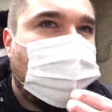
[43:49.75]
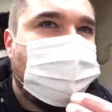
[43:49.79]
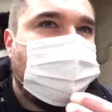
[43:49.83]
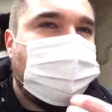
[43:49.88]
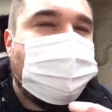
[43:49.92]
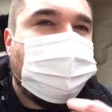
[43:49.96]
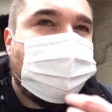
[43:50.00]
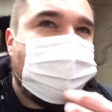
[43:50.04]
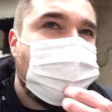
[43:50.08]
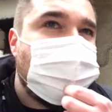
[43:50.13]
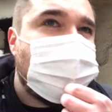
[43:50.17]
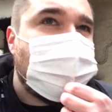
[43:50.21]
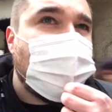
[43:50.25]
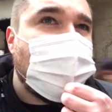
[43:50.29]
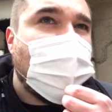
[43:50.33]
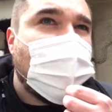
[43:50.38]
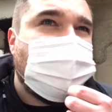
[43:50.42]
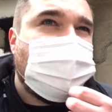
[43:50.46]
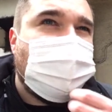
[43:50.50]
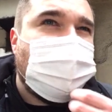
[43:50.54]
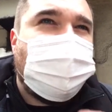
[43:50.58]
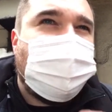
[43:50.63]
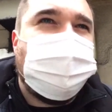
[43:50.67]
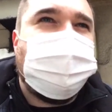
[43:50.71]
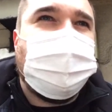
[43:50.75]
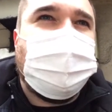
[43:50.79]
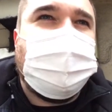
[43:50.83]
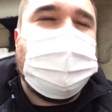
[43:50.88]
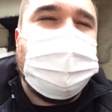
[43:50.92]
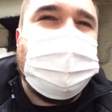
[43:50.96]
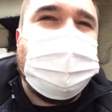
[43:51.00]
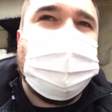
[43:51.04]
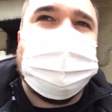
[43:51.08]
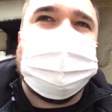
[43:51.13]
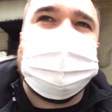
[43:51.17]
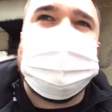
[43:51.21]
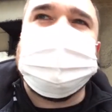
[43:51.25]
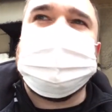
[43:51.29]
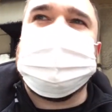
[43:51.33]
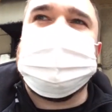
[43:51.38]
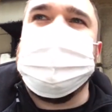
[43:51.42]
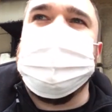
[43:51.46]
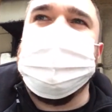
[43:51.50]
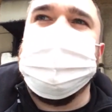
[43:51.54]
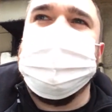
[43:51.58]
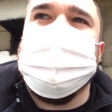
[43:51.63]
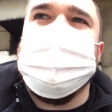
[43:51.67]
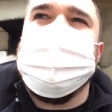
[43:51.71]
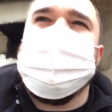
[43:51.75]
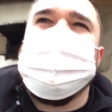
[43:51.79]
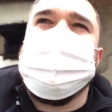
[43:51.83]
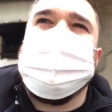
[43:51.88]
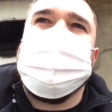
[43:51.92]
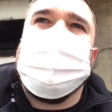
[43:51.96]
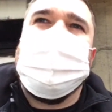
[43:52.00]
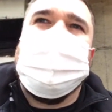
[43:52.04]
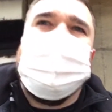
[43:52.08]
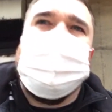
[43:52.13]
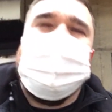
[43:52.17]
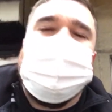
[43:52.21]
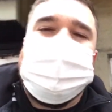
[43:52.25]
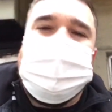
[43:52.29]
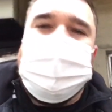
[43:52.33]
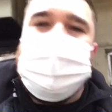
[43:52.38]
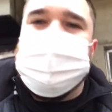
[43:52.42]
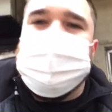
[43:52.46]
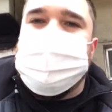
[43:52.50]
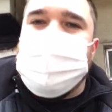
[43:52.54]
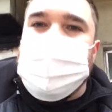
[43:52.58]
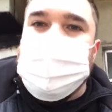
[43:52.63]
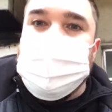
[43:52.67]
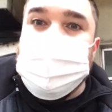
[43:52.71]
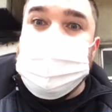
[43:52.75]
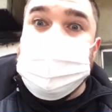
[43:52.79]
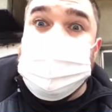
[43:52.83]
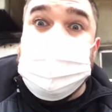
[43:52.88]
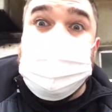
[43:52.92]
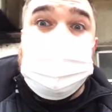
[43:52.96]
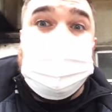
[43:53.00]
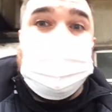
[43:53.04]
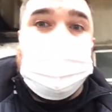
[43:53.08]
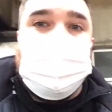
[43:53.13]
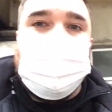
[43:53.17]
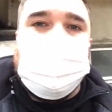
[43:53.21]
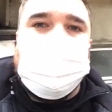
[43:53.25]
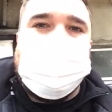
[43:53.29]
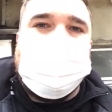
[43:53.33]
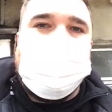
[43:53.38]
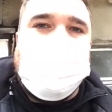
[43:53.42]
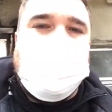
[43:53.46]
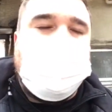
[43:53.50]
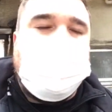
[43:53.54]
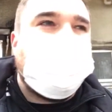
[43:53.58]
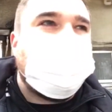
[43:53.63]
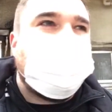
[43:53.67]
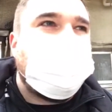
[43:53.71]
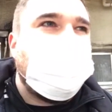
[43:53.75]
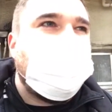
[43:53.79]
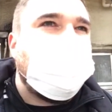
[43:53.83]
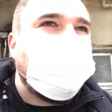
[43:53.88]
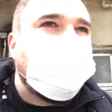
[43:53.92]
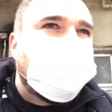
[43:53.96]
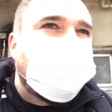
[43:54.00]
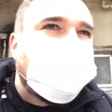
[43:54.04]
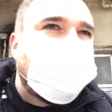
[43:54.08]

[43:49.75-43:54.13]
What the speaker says: And that was like, I think beginning of this year that I finally made it there.